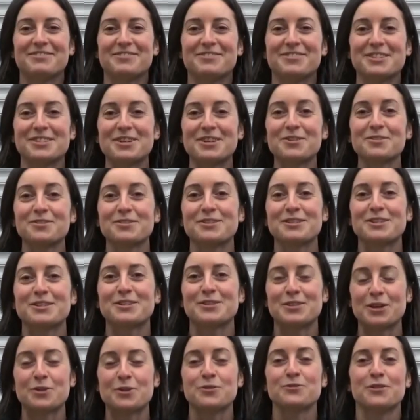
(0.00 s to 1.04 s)

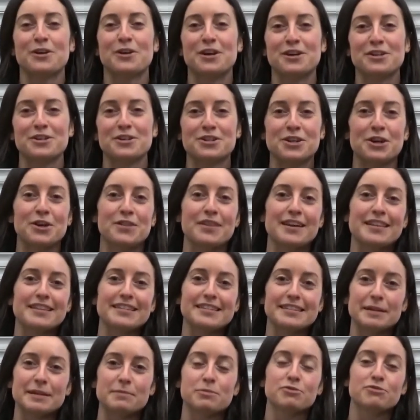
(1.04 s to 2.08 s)
Results so far show
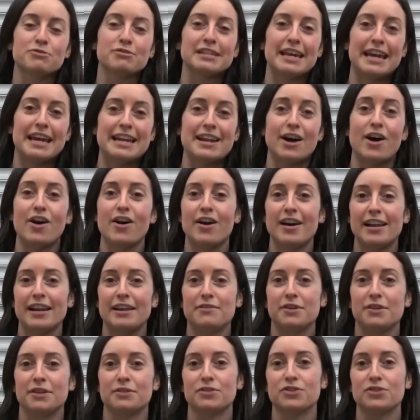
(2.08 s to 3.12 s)
that SIPs retain a high
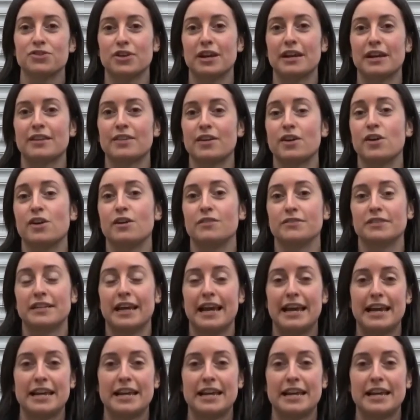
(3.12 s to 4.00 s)
level of strength after